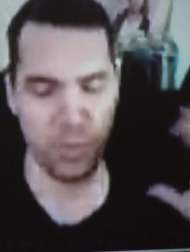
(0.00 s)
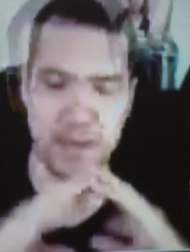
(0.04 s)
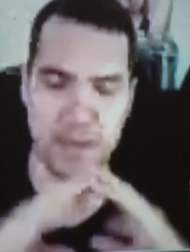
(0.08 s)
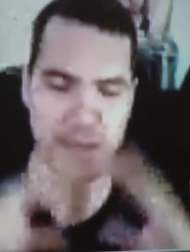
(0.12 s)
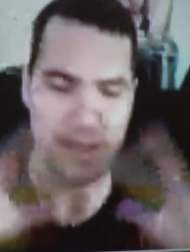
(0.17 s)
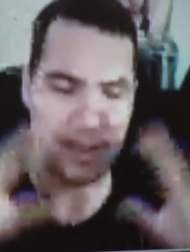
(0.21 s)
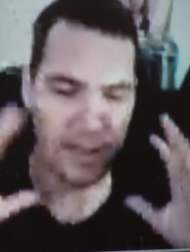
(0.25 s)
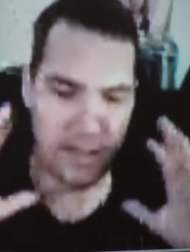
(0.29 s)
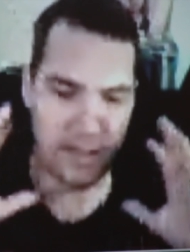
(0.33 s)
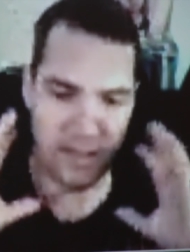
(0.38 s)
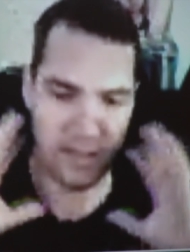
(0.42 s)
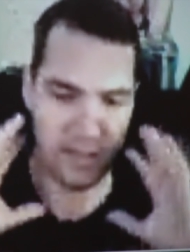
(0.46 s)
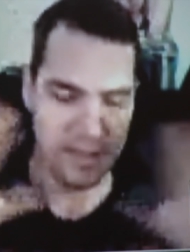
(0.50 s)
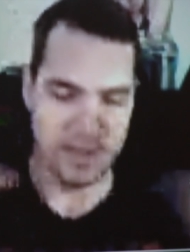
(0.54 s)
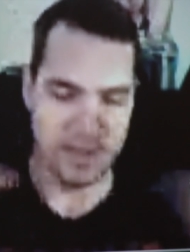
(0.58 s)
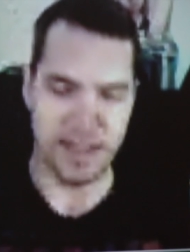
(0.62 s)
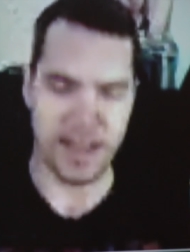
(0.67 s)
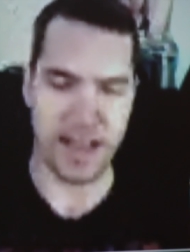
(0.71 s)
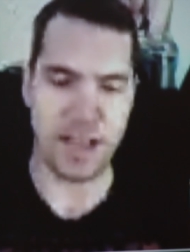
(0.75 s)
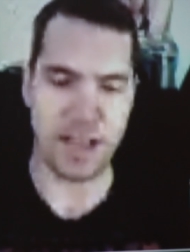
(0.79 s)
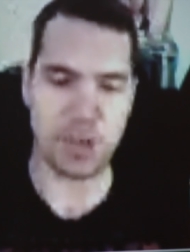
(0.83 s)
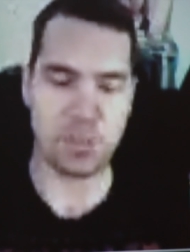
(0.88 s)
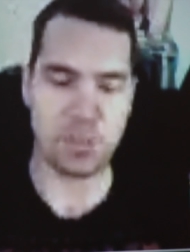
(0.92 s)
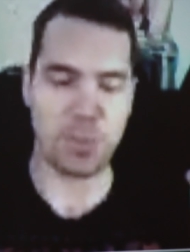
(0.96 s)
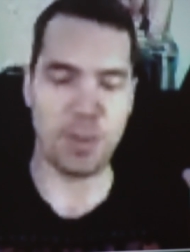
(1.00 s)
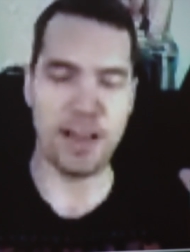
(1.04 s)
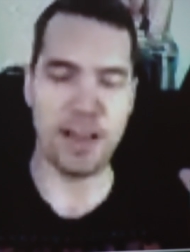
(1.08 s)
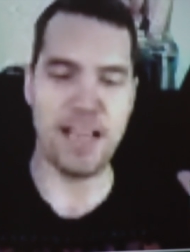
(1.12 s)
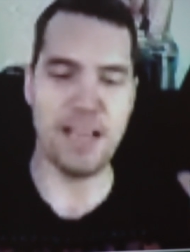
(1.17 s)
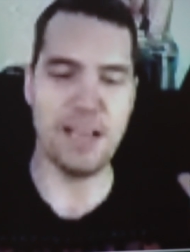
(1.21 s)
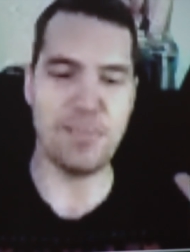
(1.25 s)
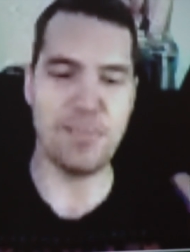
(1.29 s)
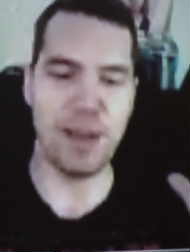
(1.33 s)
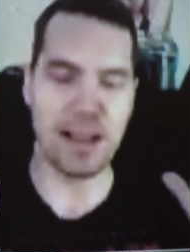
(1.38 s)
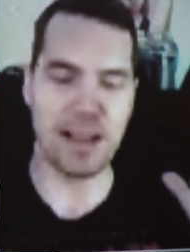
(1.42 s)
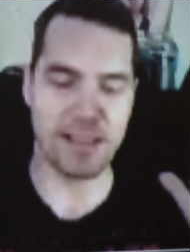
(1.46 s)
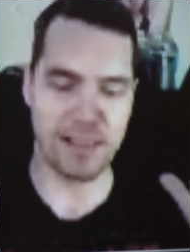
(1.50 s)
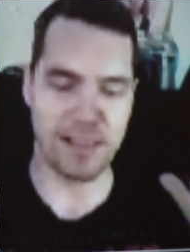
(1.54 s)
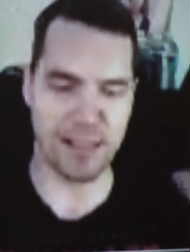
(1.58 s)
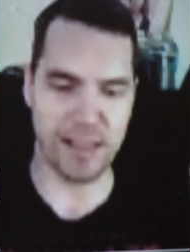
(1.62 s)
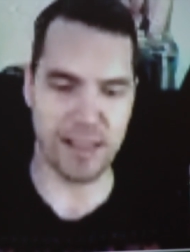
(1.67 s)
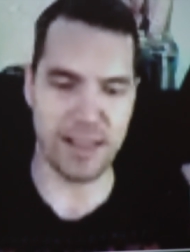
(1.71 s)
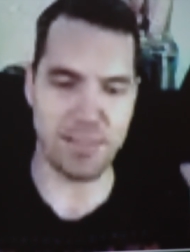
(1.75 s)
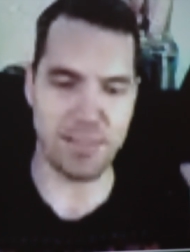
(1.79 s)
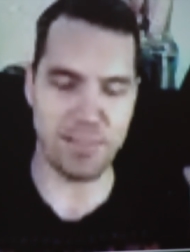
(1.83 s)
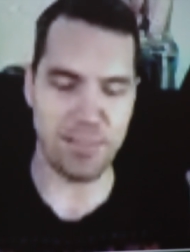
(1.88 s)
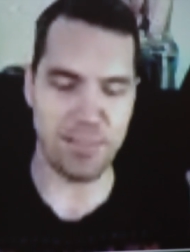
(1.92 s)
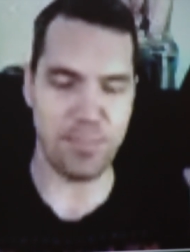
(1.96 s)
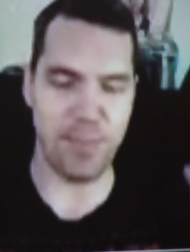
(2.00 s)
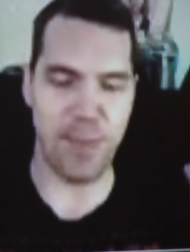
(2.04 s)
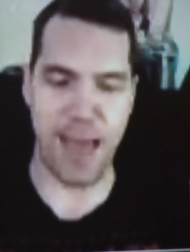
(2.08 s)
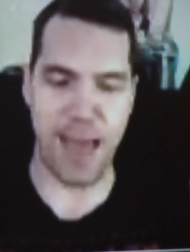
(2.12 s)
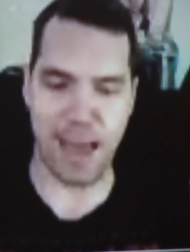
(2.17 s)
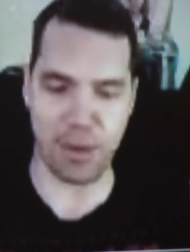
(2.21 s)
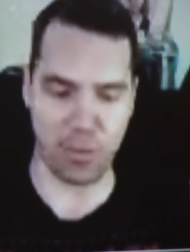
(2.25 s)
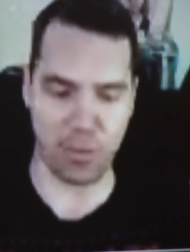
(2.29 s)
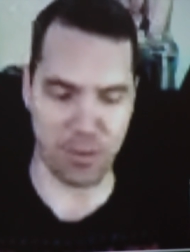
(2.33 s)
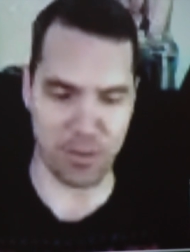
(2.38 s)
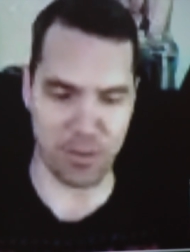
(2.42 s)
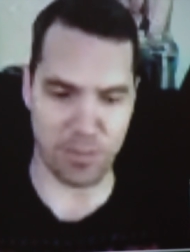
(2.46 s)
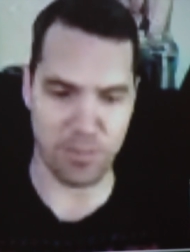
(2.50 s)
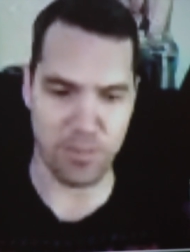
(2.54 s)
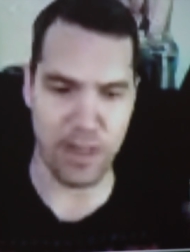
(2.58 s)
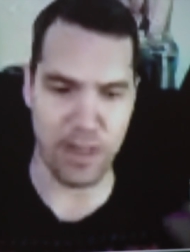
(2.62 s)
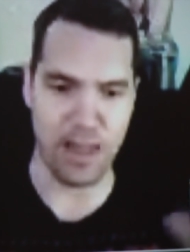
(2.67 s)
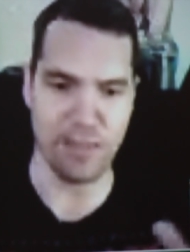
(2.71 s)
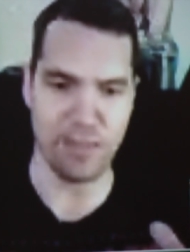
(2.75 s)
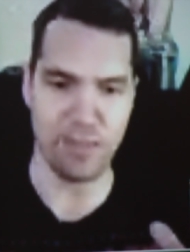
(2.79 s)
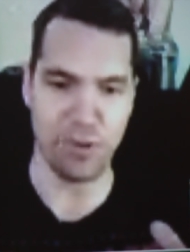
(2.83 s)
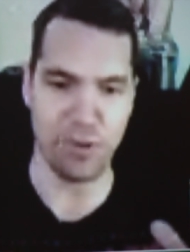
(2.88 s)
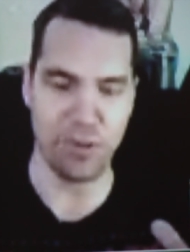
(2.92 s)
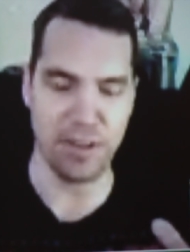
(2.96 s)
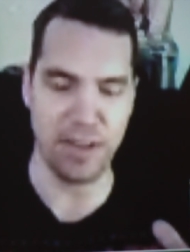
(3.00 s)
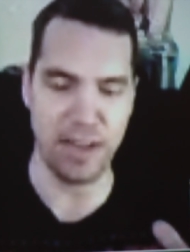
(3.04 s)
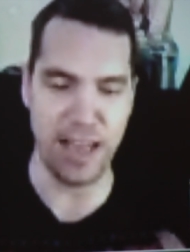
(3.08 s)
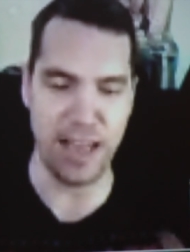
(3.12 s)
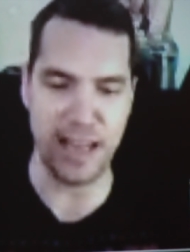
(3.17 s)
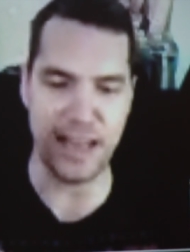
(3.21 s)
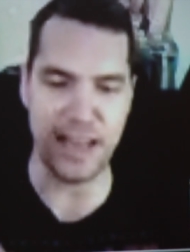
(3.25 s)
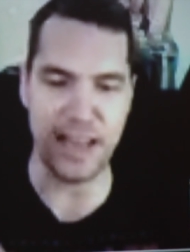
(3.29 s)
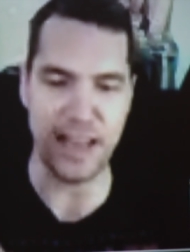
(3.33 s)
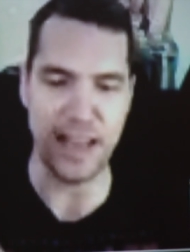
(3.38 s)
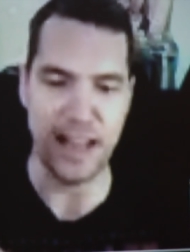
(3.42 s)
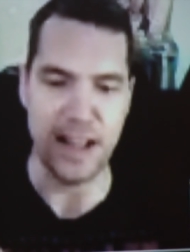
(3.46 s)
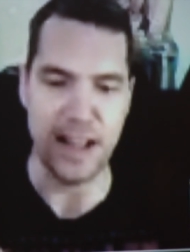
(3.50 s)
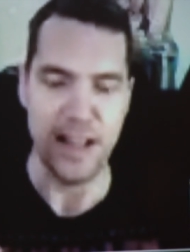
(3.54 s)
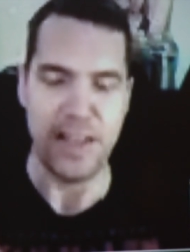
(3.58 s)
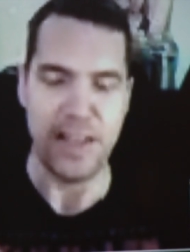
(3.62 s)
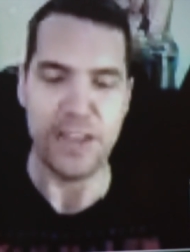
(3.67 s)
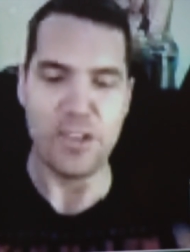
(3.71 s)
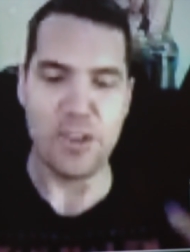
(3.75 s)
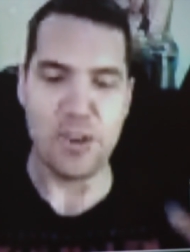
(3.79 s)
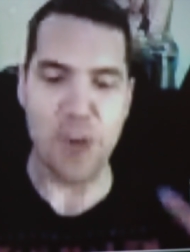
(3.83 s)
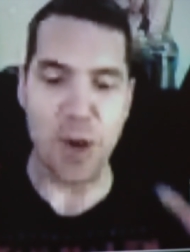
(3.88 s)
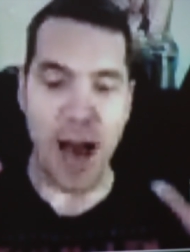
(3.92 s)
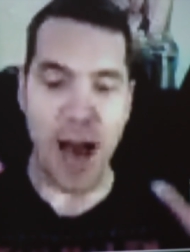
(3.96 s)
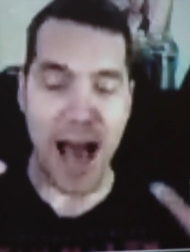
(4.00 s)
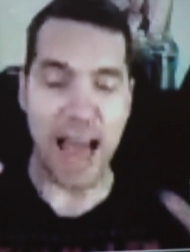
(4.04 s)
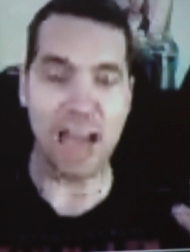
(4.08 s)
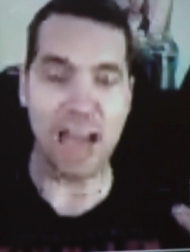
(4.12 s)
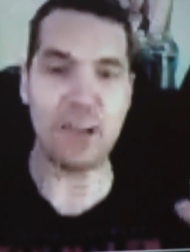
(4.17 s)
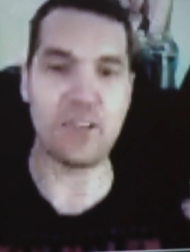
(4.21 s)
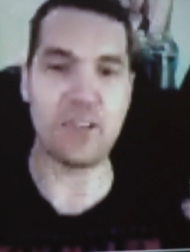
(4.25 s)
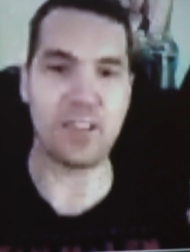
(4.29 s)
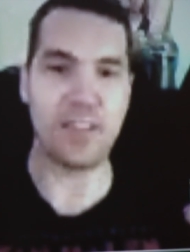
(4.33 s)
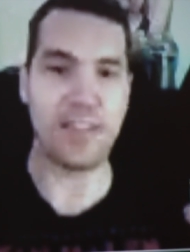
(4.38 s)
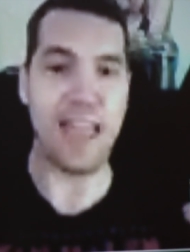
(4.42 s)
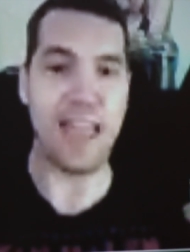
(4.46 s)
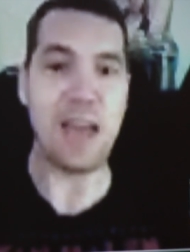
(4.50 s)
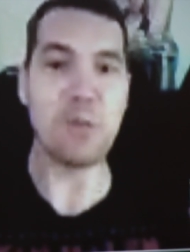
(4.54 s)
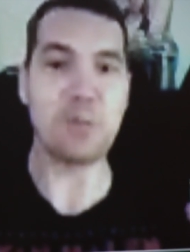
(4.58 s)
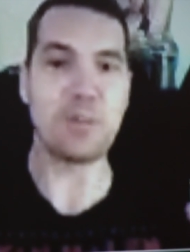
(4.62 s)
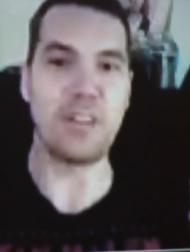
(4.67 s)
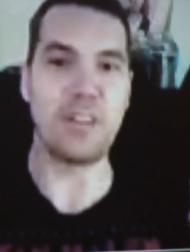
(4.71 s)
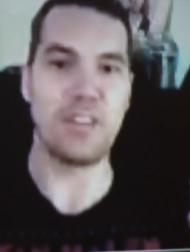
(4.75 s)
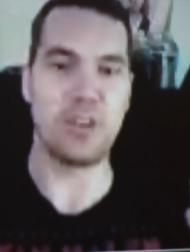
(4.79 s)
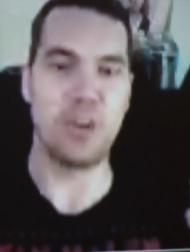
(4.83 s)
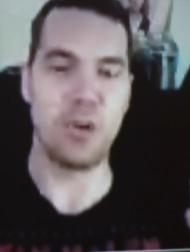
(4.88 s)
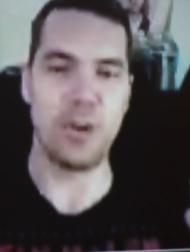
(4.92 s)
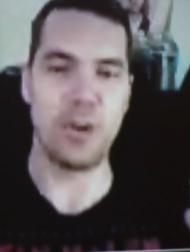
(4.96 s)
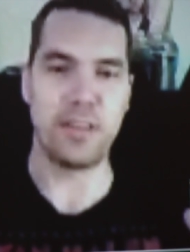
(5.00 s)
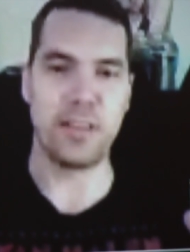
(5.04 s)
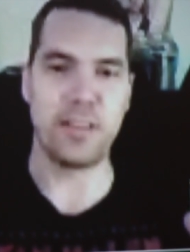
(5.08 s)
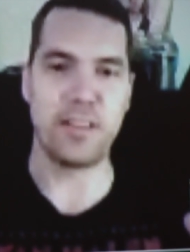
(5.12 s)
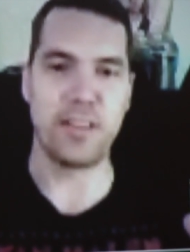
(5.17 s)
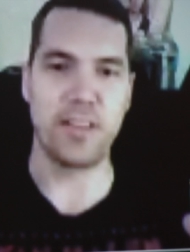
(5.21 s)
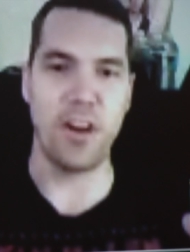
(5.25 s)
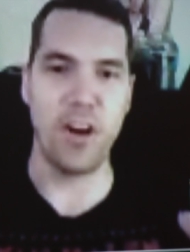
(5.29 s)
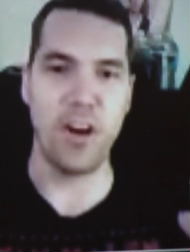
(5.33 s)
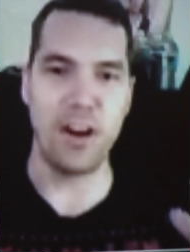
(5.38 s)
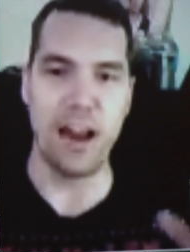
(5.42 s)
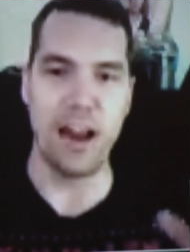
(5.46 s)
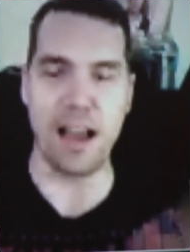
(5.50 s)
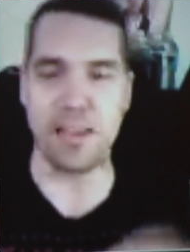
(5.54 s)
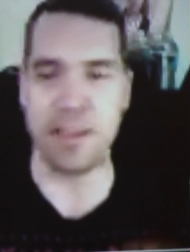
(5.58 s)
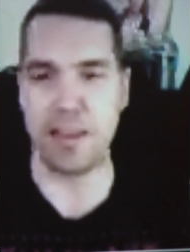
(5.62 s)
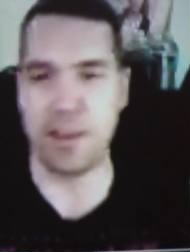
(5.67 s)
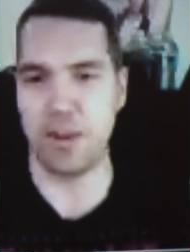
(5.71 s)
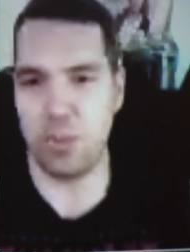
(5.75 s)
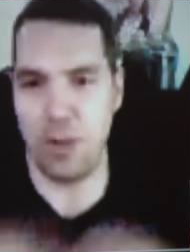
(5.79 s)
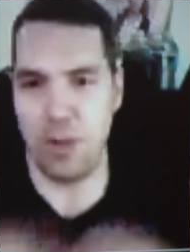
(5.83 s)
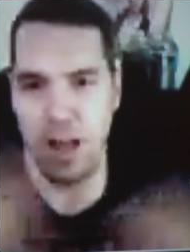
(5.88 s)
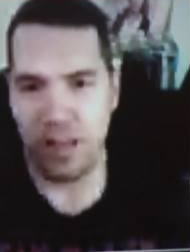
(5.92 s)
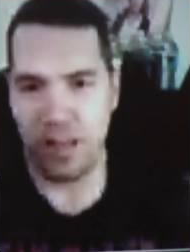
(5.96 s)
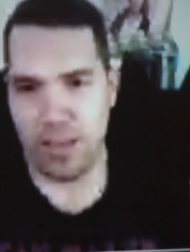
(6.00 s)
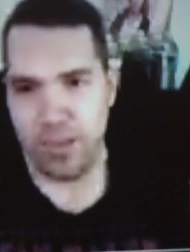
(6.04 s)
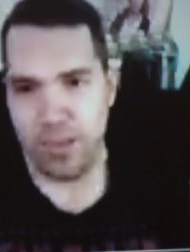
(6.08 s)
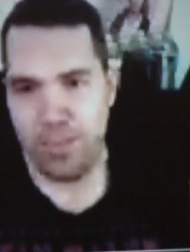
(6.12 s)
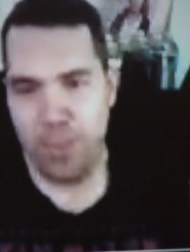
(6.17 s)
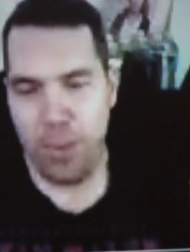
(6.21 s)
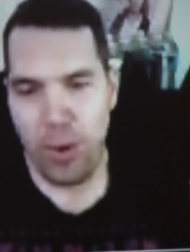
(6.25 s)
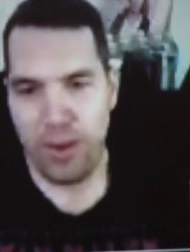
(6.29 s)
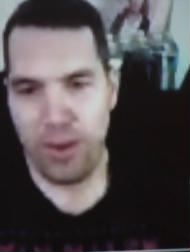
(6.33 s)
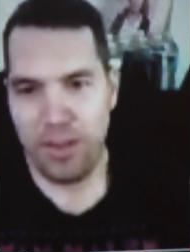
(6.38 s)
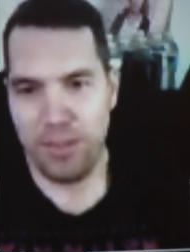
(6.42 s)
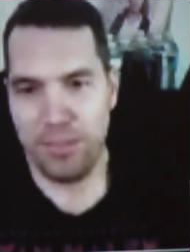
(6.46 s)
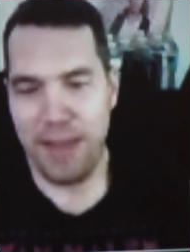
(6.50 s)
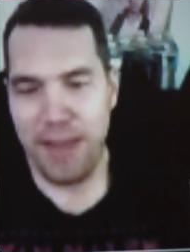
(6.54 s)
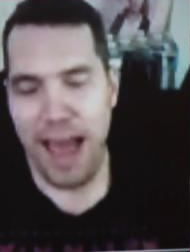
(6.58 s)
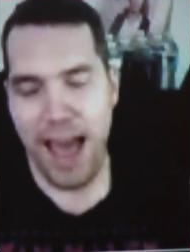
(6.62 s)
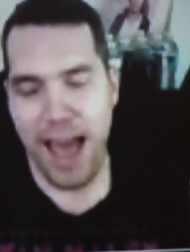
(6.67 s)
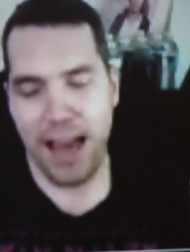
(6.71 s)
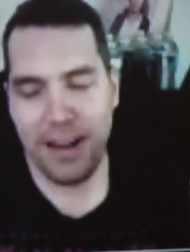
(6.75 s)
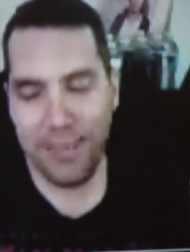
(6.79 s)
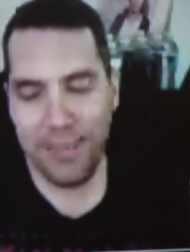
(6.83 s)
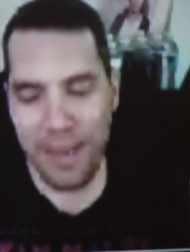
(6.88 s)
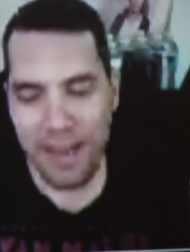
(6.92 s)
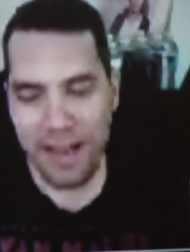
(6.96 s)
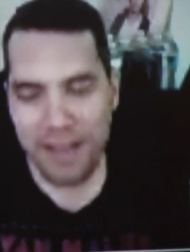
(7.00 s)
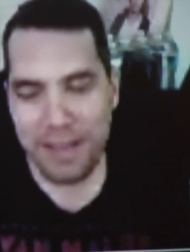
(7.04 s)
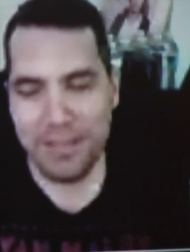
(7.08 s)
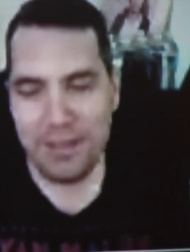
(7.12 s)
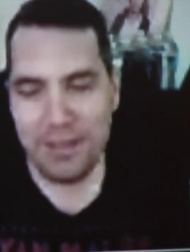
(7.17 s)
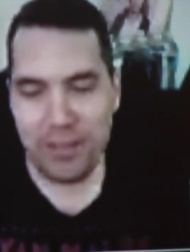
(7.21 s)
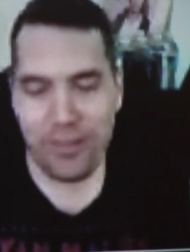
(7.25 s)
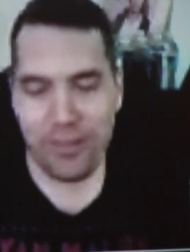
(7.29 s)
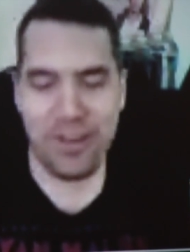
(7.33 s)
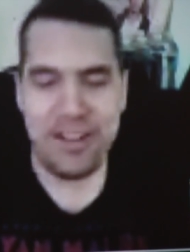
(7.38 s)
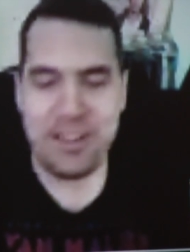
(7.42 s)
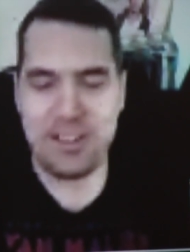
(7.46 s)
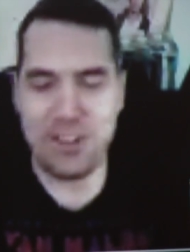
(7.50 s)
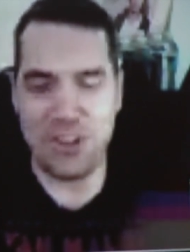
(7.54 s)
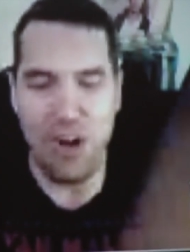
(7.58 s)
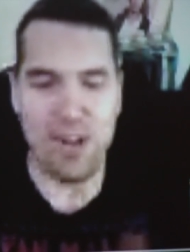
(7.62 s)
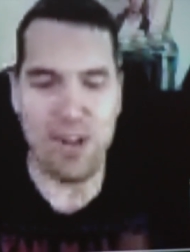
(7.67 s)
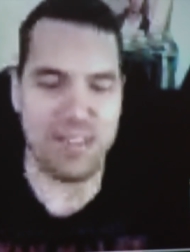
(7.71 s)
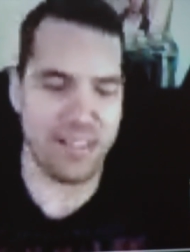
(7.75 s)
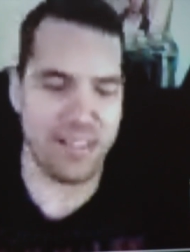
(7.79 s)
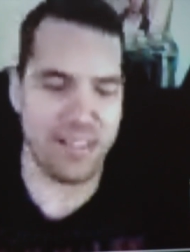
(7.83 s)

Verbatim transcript: I could play in my sleep backwards, blindfolded. And so I understand what the choices are. And I was like, well, I'll just boil them down and make them discrete choices and I'll